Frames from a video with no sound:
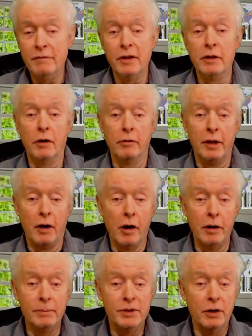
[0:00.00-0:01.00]
even though the
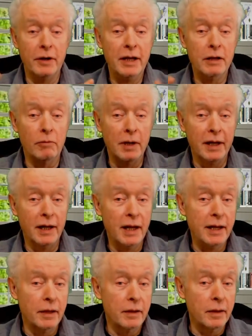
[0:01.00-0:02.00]
arms are equal in
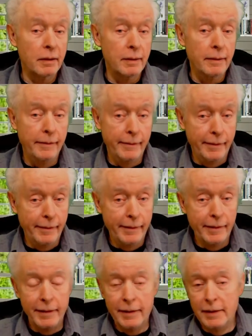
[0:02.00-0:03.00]
length.
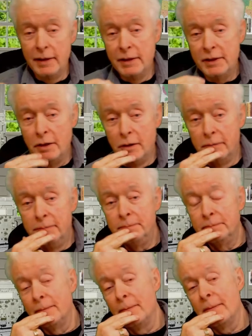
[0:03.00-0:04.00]
So,